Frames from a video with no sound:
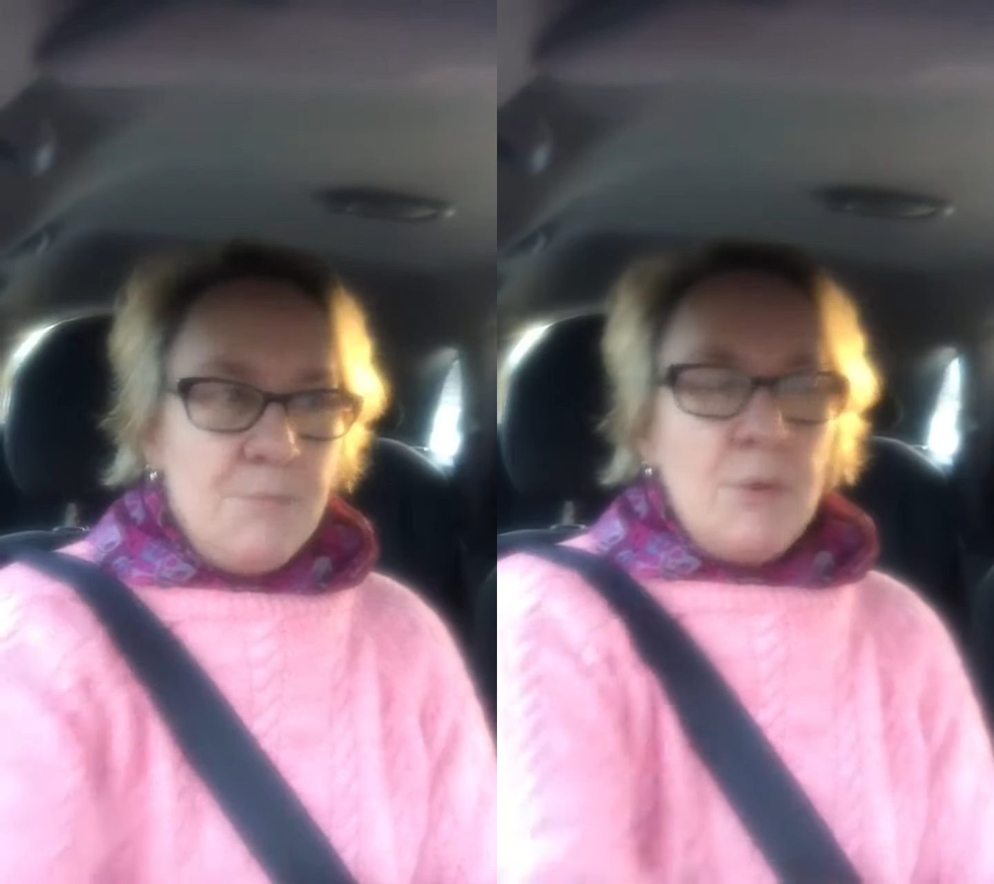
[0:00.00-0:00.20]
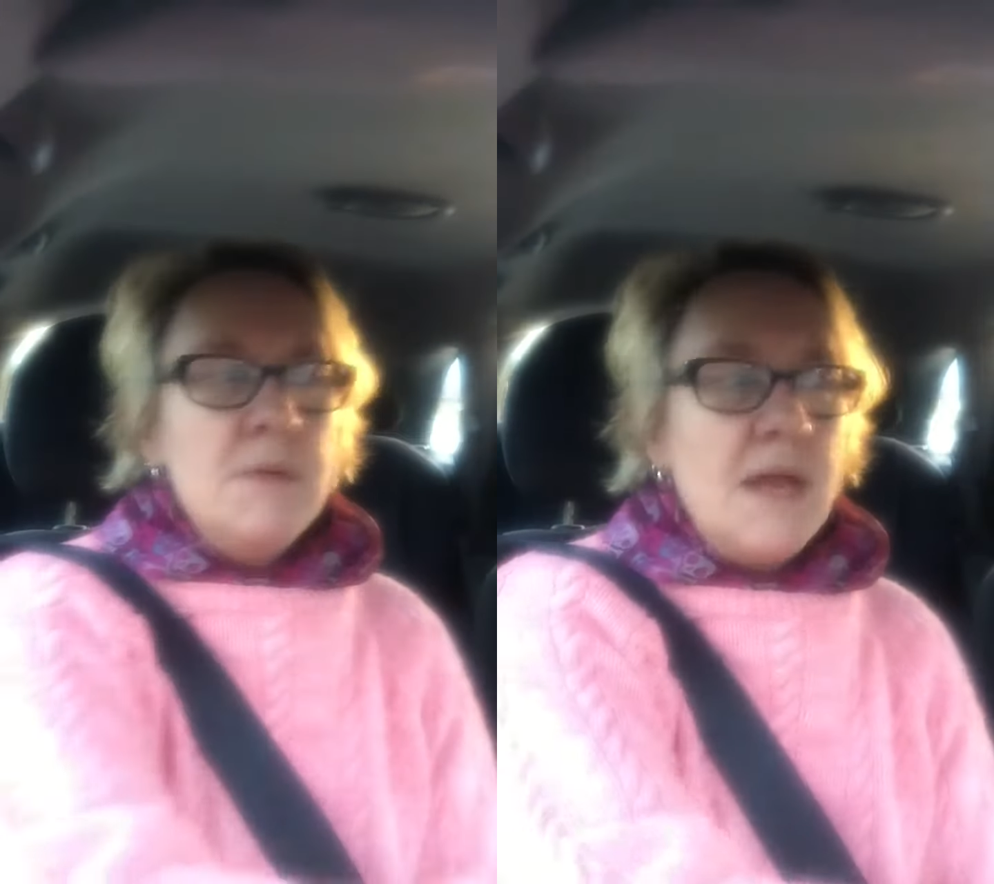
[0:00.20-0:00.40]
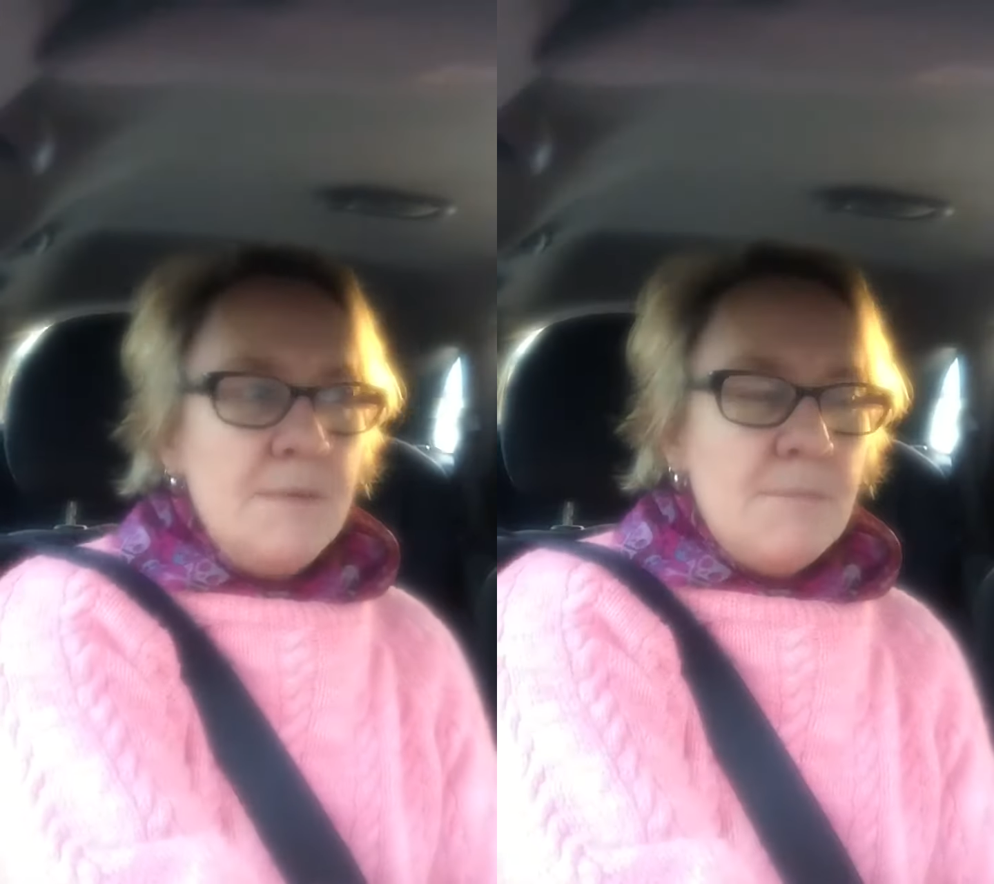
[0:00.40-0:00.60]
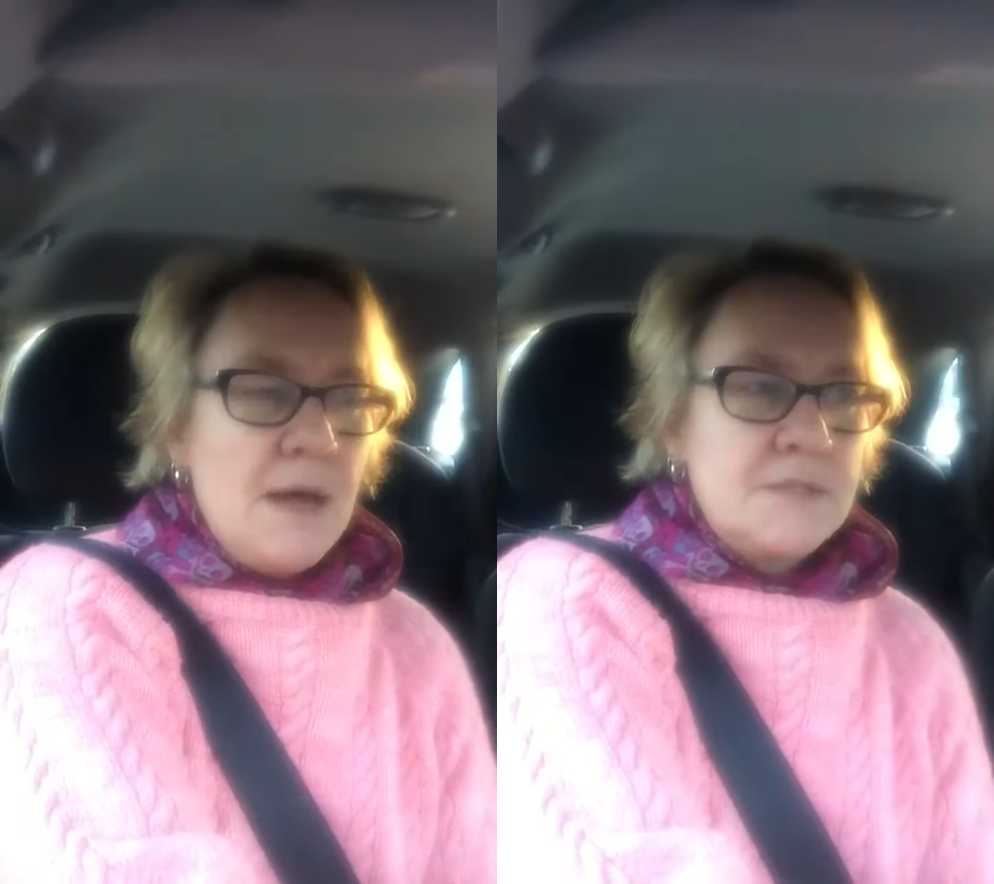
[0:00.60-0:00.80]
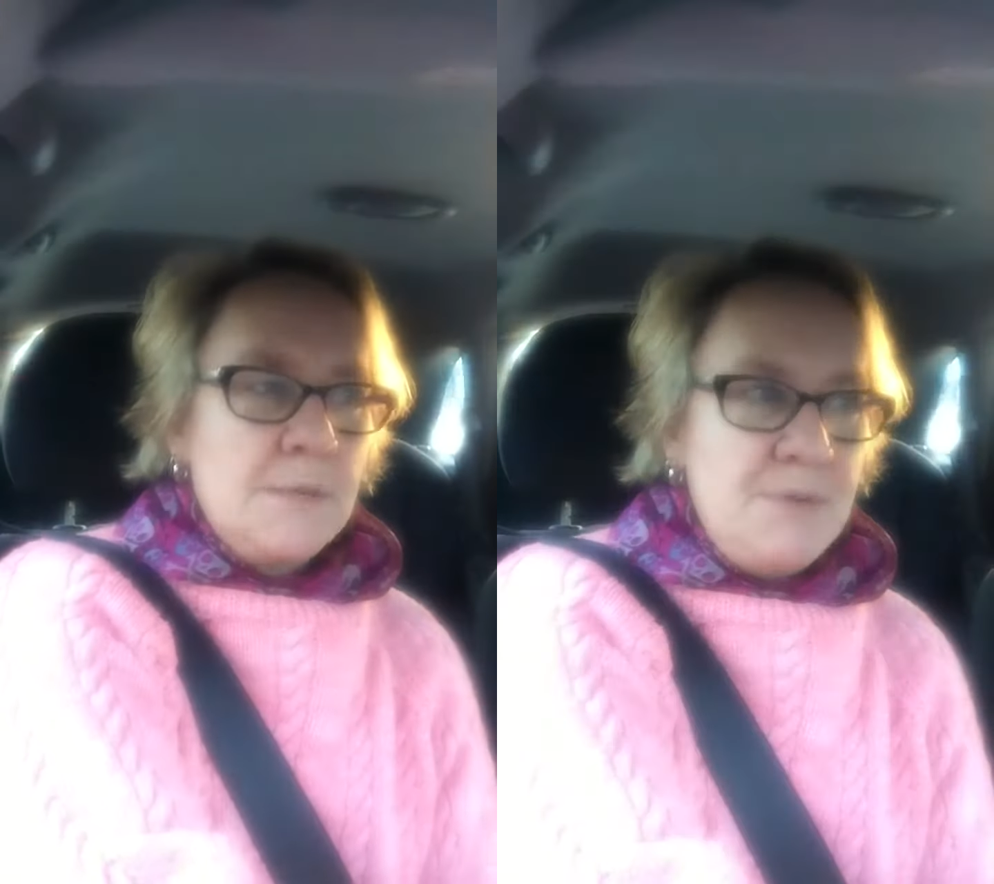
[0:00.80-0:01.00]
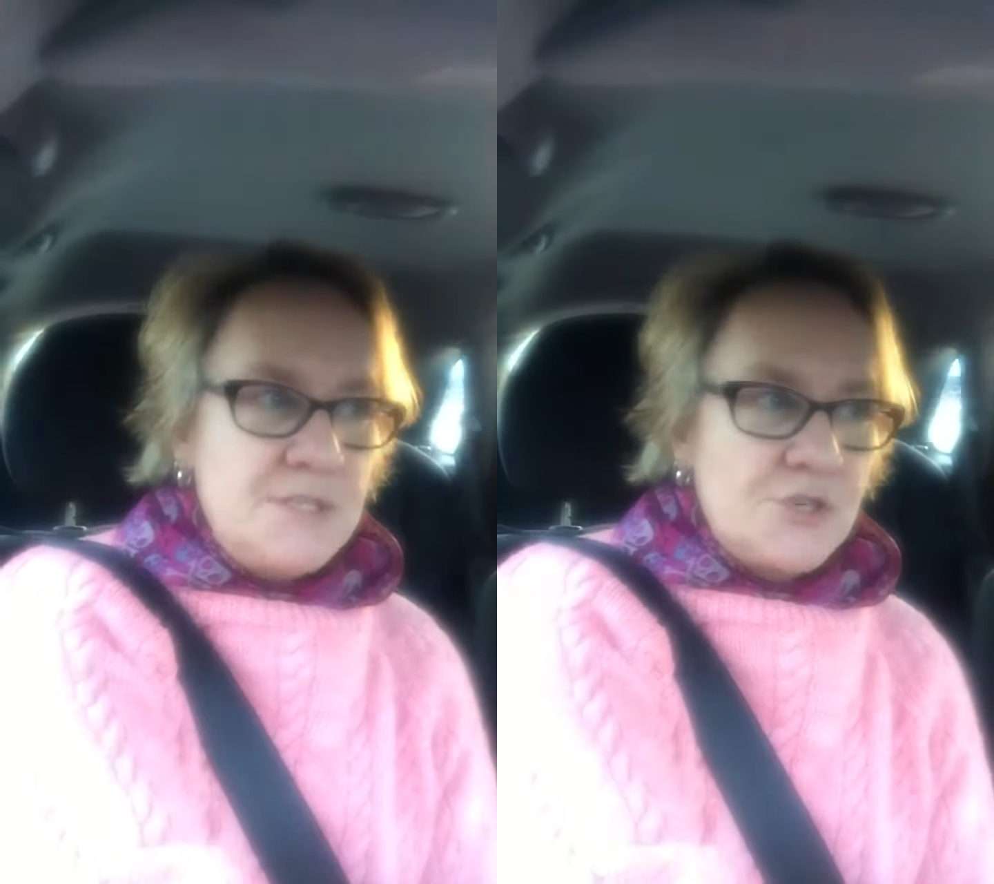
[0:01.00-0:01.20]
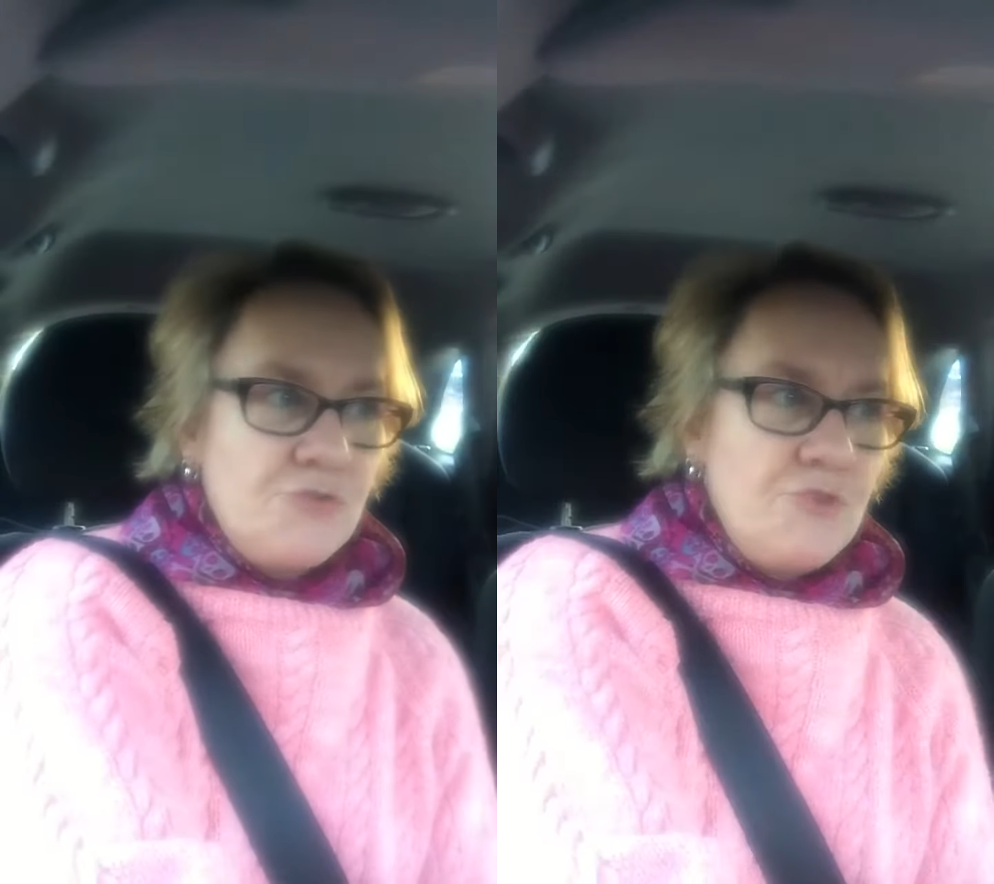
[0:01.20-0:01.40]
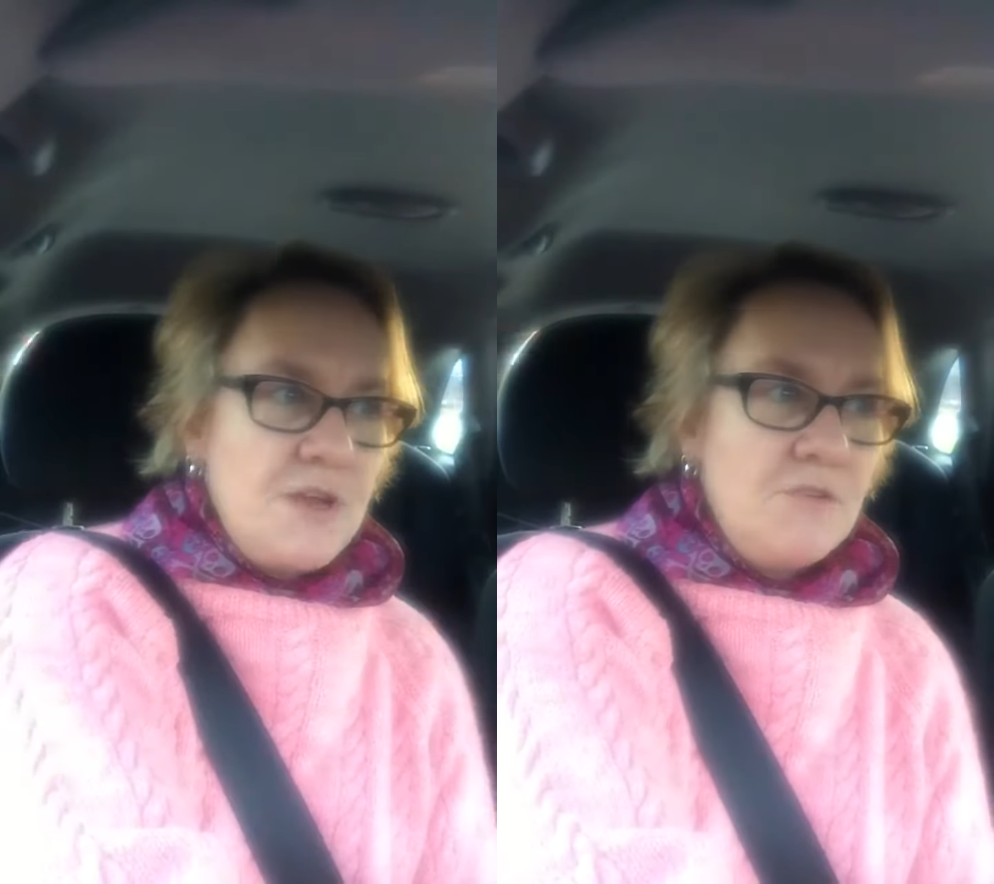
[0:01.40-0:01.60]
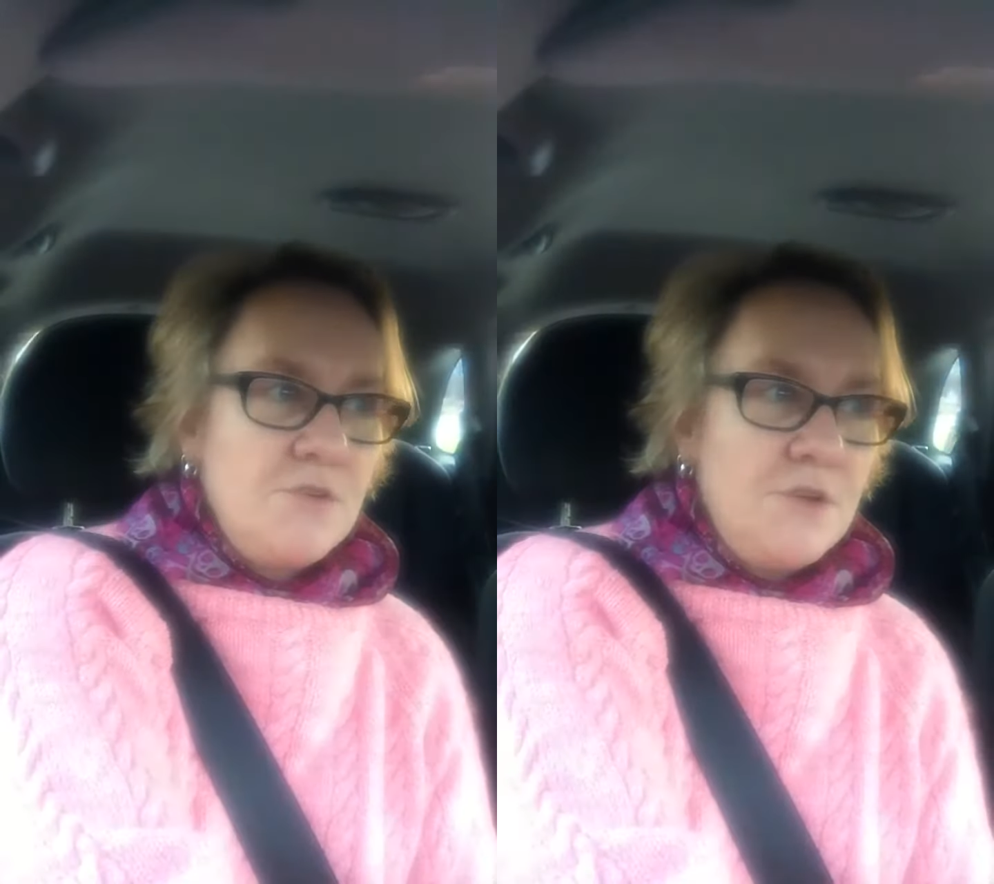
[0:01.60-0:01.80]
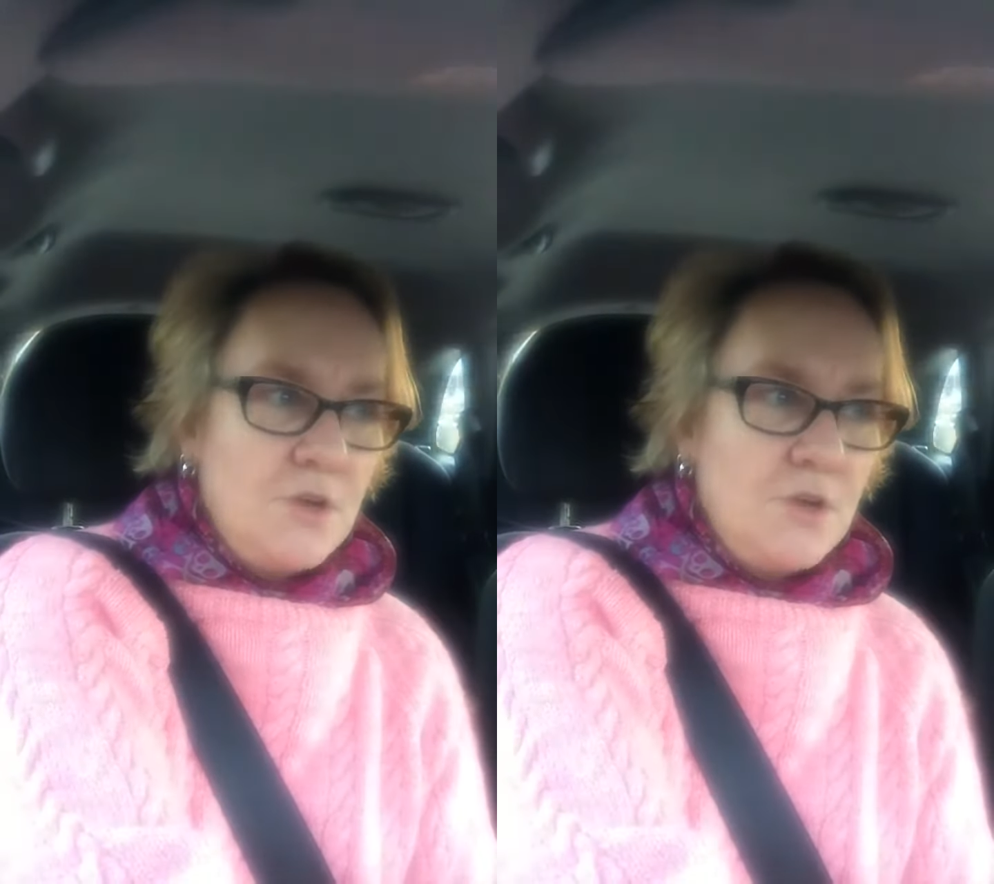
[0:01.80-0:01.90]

probably ain't mucked up his career on,